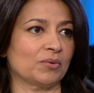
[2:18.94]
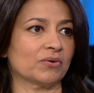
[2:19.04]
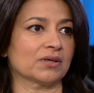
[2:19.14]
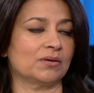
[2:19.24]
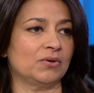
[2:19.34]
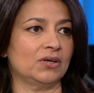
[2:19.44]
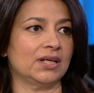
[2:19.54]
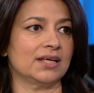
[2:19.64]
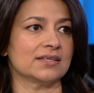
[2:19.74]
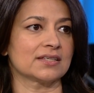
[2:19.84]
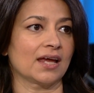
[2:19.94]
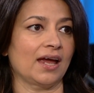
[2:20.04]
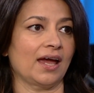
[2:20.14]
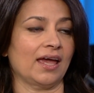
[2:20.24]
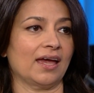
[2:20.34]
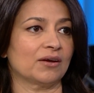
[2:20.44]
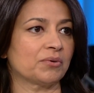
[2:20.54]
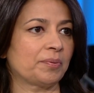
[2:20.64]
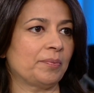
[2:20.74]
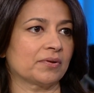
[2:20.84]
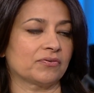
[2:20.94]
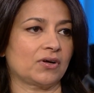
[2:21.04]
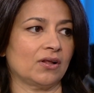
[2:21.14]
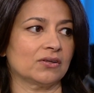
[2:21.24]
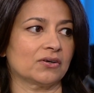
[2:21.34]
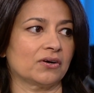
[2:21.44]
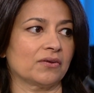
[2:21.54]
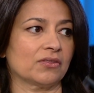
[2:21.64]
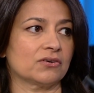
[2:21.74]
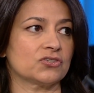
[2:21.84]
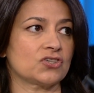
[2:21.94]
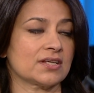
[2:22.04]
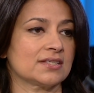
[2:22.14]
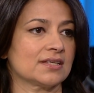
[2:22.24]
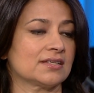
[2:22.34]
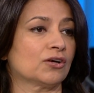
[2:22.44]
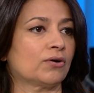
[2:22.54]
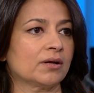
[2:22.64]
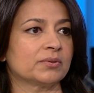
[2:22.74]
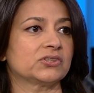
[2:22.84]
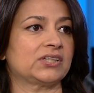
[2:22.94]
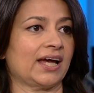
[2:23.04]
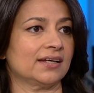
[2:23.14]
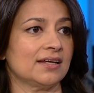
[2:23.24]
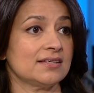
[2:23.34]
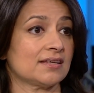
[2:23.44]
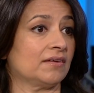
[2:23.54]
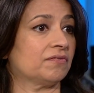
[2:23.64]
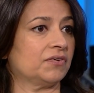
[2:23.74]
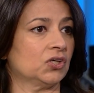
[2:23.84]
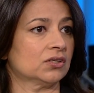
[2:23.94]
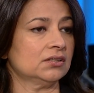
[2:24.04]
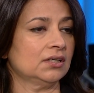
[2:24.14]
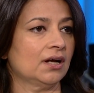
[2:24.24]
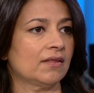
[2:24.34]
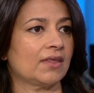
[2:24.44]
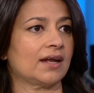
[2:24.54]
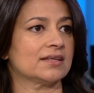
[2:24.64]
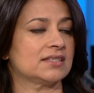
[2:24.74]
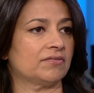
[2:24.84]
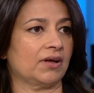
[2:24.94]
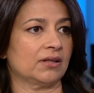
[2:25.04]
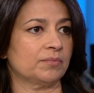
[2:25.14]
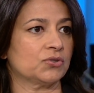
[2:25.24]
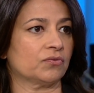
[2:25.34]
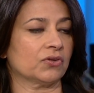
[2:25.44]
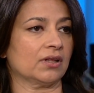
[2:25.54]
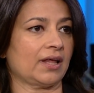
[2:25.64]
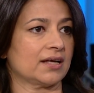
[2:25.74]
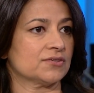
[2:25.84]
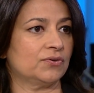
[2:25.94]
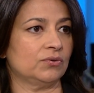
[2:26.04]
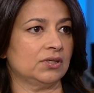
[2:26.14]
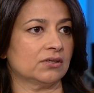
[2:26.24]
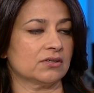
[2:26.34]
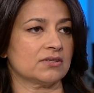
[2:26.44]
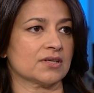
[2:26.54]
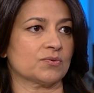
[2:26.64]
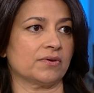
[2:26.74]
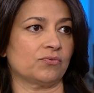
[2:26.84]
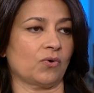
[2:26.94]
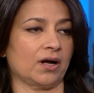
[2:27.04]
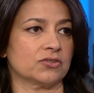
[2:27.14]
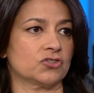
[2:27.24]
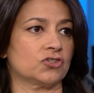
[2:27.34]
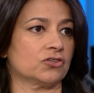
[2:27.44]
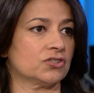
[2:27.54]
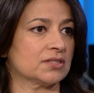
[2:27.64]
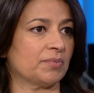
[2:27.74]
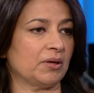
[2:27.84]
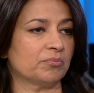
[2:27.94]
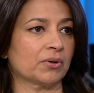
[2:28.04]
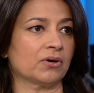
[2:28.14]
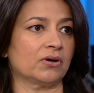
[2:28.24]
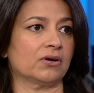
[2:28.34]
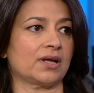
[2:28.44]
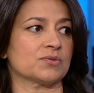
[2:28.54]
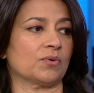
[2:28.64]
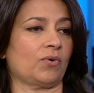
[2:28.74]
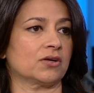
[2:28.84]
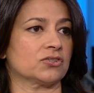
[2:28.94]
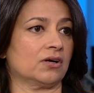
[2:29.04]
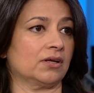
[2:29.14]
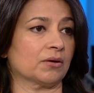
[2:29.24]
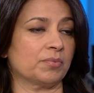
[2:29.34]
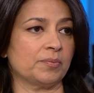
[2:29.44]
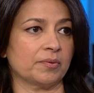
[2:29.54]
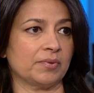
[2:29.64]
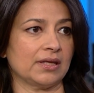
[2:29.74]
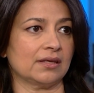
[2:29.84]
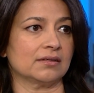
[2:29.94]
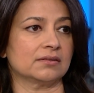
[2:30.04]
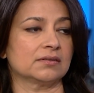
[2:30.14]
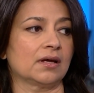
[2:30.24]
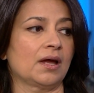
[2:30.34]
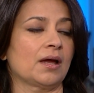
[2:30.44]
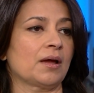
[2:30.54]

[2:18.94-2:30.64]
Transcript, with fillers: with immigrant communities and with people of color, there is just this incredible sadness and fear that has developed over the last few years as we've watched churches being burned, as we watch our young people being killed